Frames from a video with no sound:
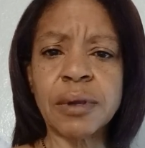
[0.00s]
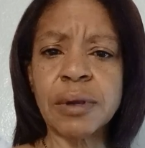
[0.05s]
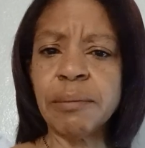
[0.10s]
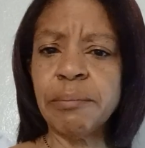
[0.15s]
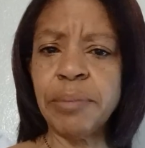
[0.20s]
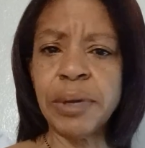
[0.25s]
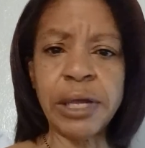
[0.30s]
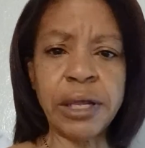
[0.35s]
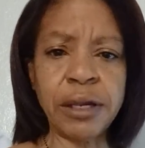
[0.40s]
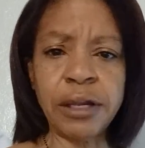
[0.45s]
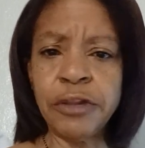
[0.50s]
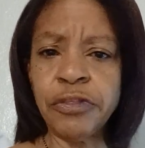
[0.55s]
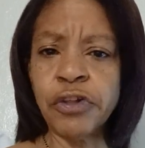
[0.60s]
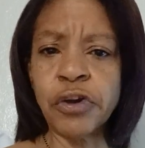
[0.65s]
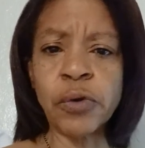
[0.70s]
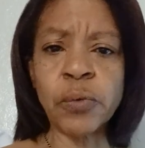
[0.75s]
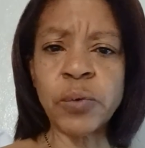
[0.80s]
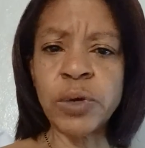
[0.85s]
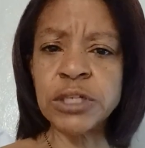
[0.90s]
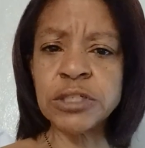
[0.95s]
But they
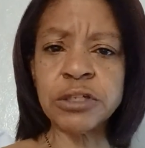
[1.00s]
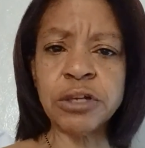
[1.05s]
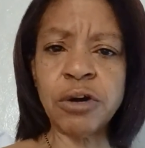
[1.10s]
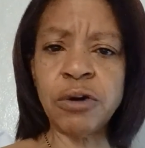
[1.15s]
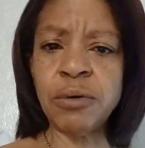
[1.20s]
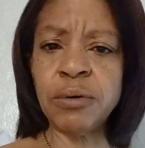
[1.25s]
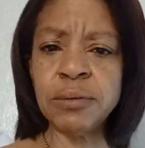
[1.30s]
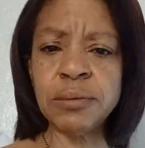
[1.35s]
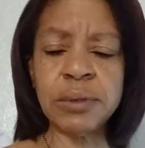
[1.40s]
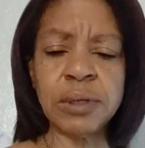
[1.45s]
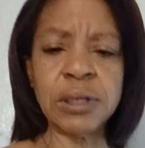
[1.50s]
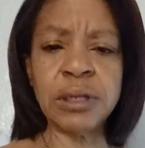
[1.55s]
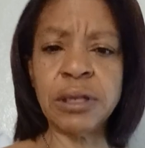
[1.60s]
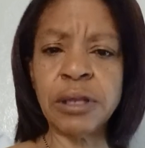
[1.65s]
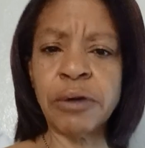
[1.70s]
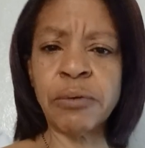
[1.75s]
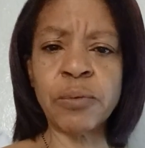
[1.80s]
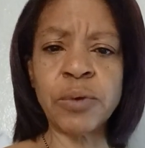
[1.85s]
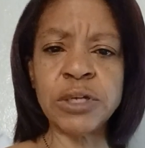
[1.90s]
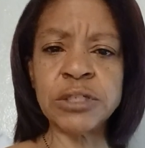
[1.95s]

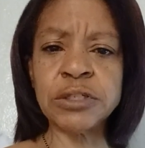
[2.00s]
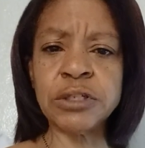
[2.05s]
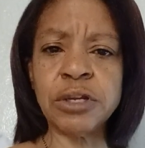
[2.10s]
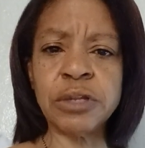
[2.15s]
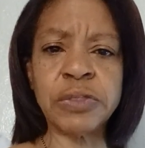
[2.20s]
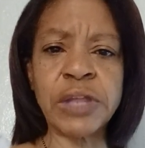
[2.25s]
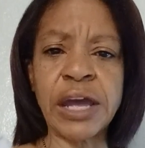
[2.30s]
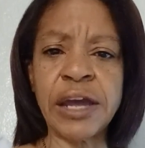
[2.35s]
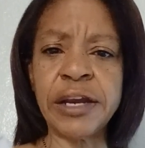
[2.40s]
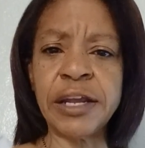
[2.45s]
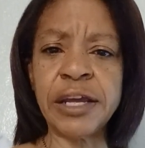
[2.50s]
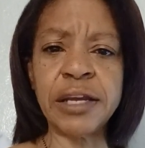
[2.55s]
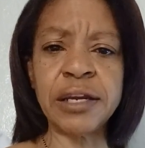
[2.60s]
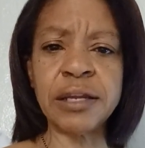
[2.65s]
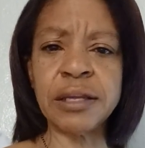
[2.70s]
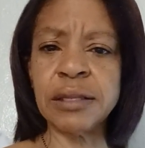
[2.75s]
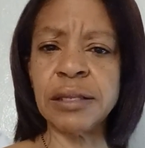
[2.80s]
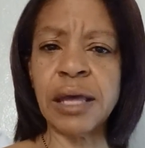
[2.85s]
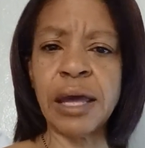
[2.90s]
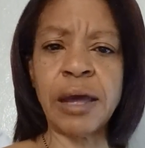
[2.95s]

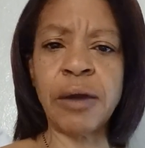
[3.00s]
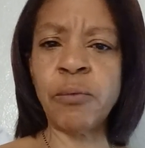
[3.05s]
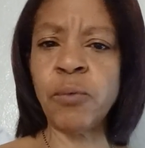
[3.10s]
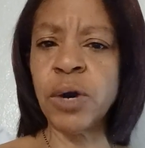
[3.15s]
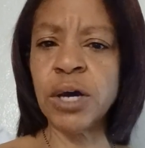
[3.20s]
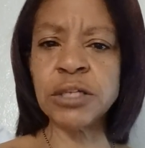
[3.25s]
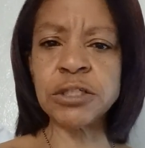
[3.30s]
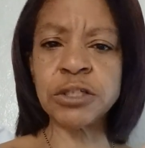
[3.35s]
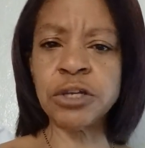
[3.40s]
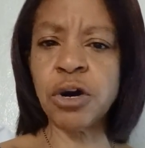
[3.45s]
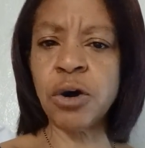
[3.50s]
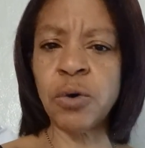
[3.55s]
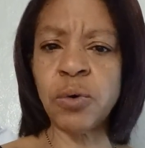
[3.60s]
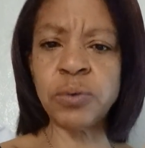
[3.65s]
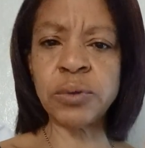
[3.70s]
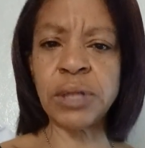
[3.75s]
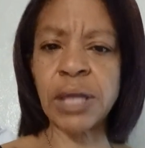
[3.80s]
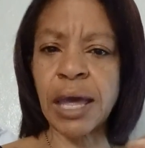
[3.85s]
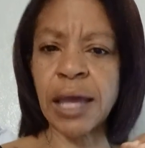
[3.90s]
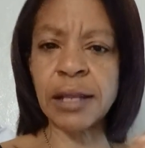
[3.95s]
didn't, it was no,
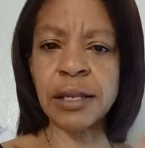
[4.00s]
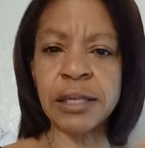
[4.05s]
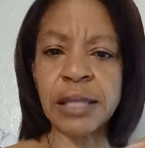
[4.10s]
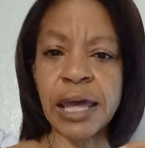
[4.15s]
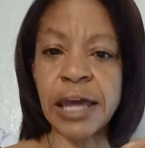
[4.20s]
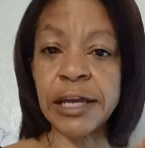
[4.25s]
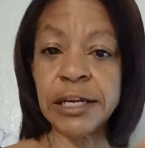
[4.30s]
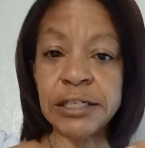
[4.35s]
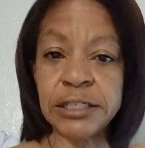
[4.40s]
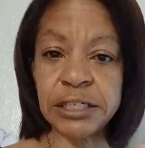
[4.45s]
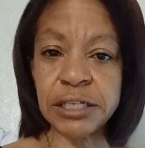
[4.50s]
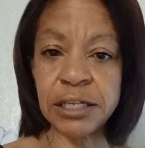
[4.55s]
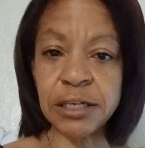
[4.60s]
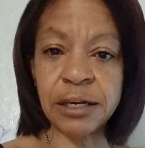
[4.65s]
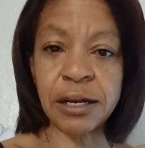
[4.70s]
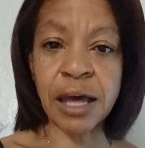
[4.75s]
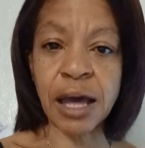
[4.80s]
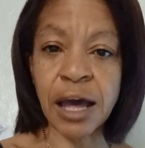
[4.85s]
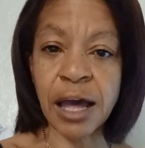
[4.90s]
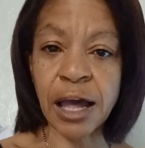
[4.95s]
they did
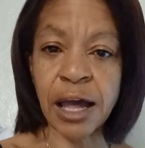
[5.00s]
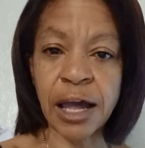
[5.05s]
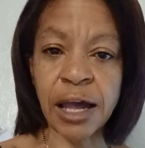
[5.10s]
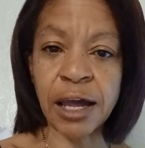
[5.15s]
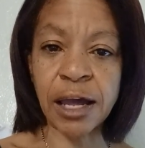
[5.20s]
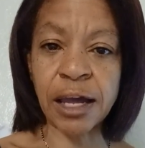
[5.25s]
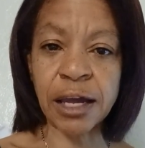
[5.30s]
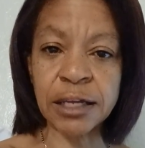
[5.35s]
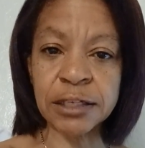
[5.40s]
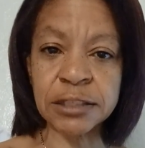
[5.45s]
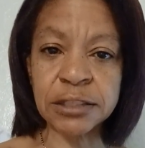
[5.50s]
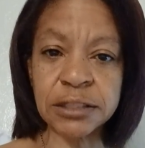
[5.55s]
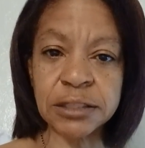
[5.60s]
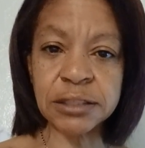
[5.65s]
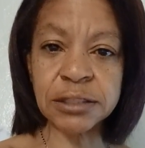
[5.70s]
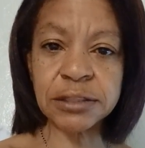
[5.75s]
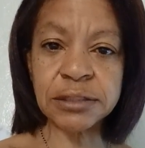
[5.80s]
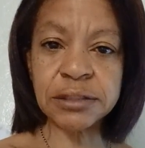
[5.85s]
not